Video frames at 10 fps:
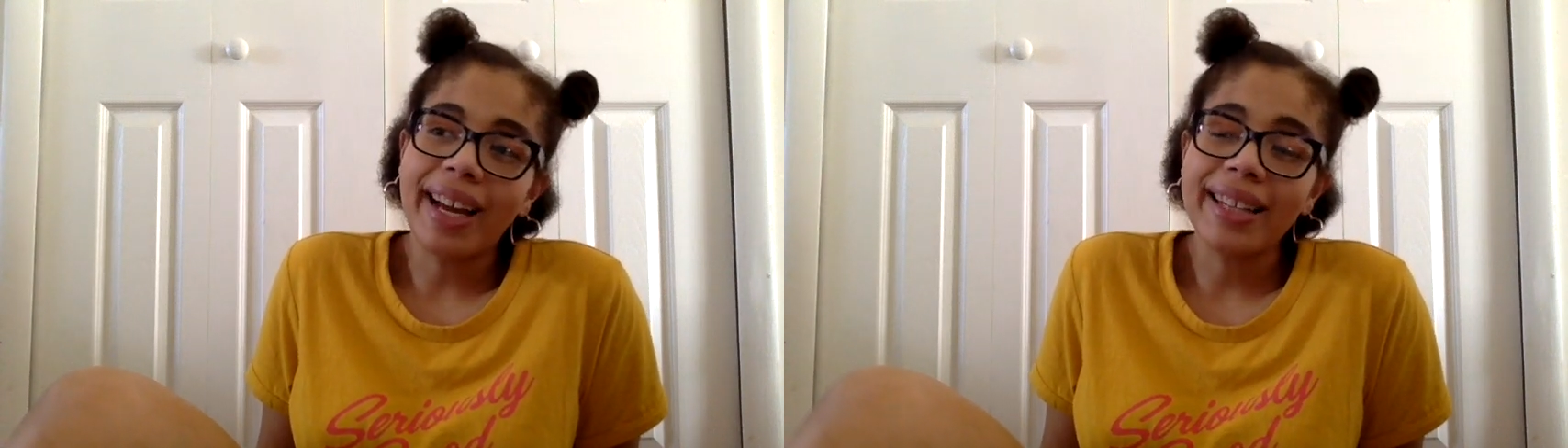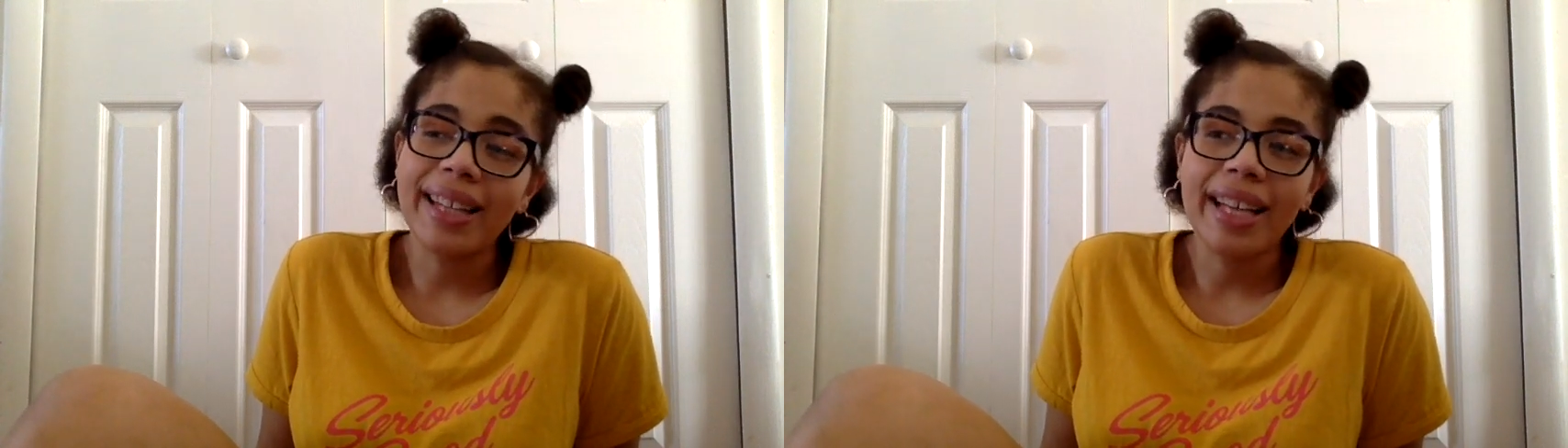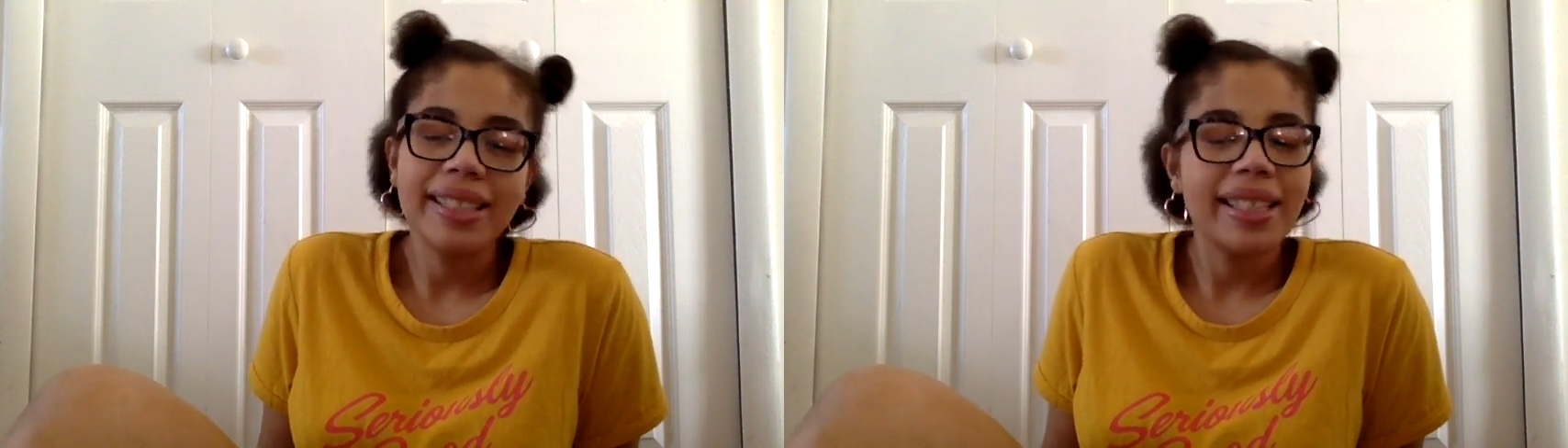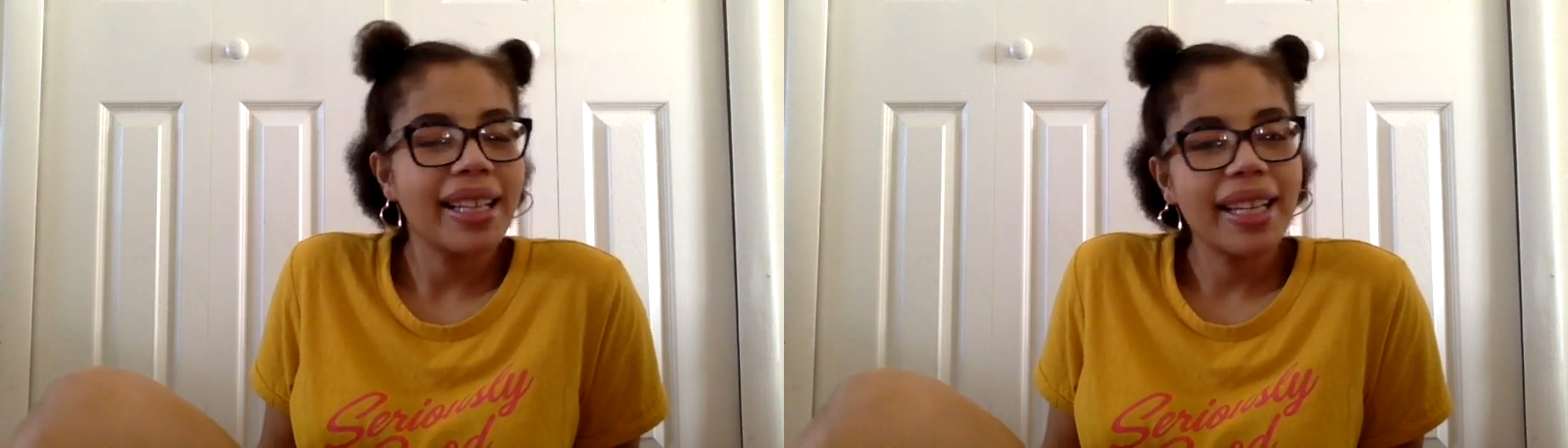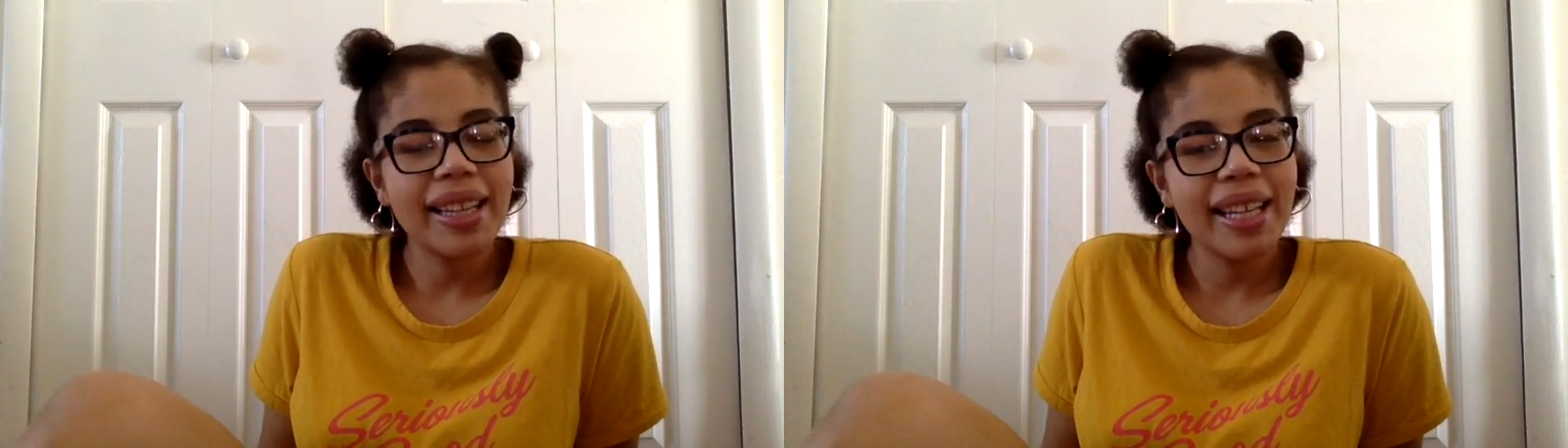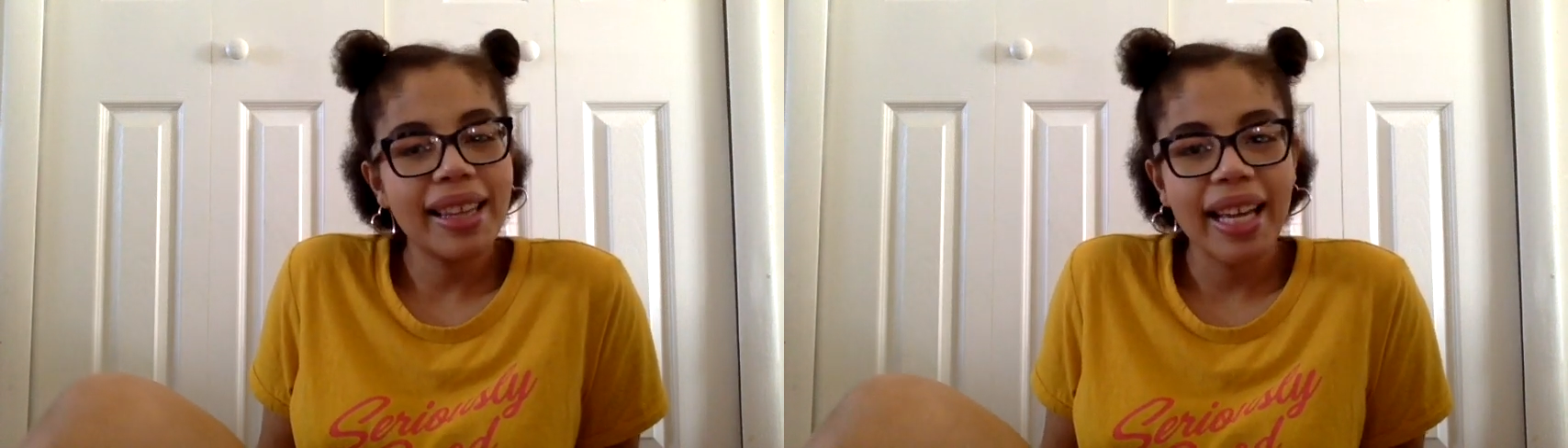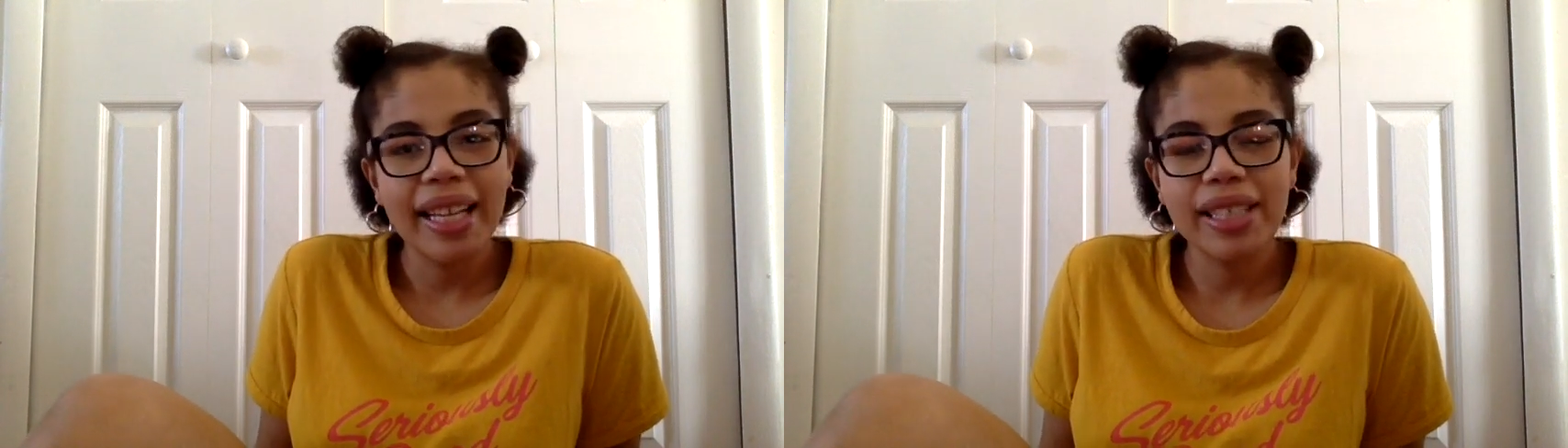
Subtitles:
I'd like to think that they